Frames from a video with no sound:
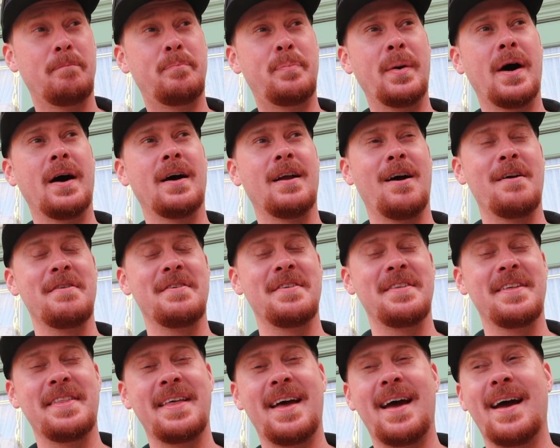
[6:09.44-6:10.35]
but other
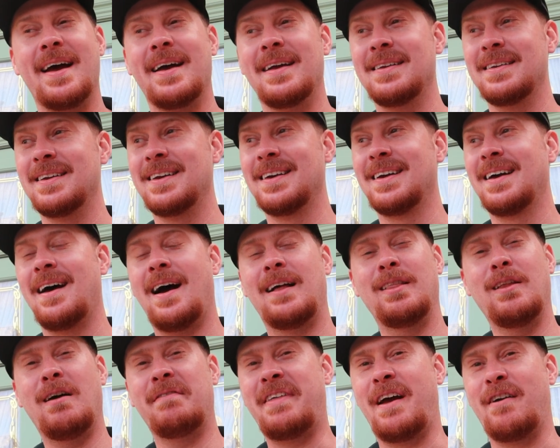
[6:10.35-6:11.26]
than that,
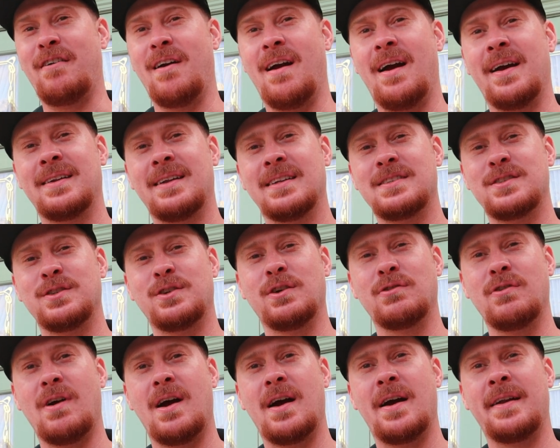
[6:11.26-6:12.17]
I love that ride. That's a
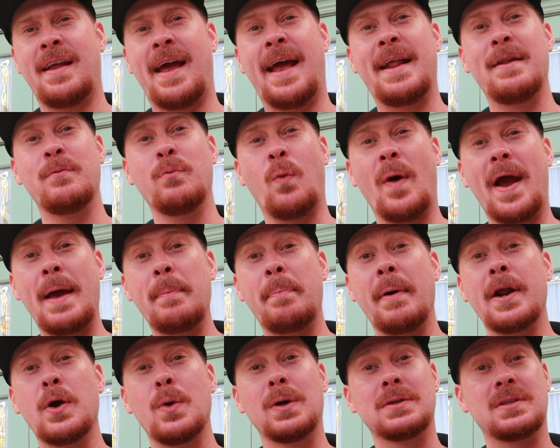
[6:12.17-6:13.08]
good ride. And way
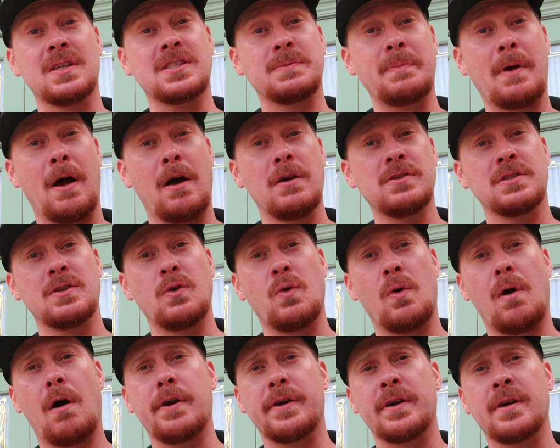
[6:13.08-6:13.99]
better with the smells and the
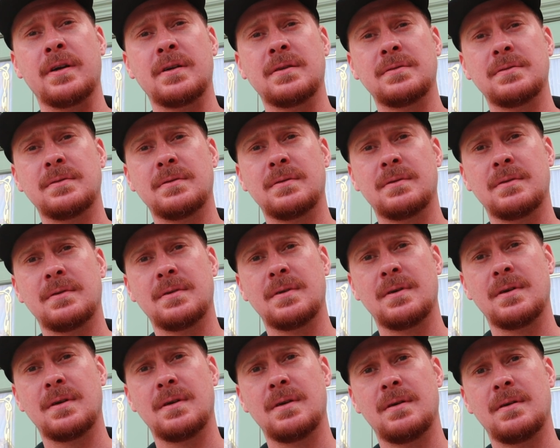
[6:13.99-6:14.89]
water.
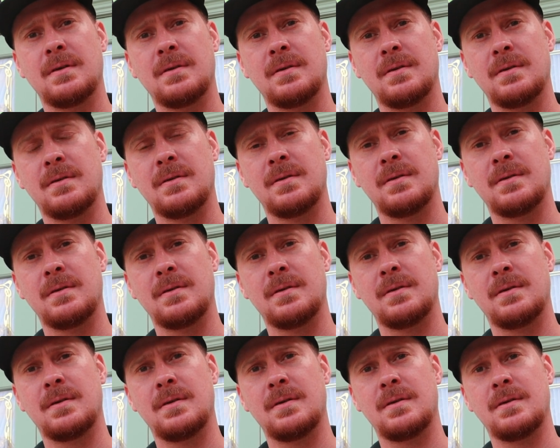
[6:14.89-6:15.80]
Now I need a piece of
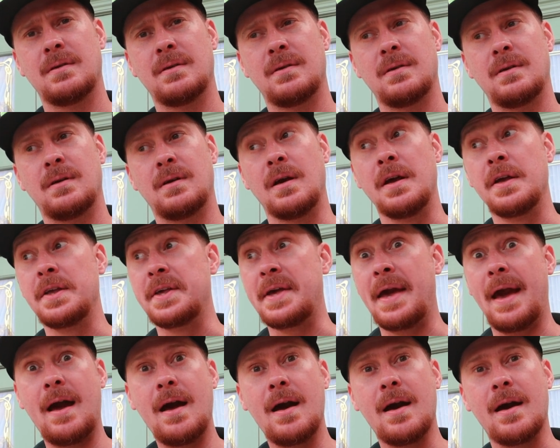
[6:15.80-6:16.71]
bread.
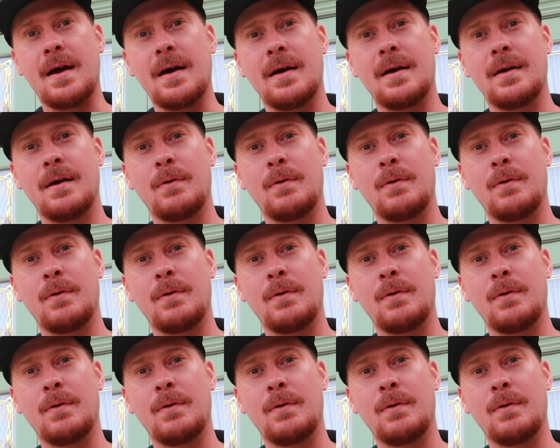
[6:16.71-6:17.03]
Yeah.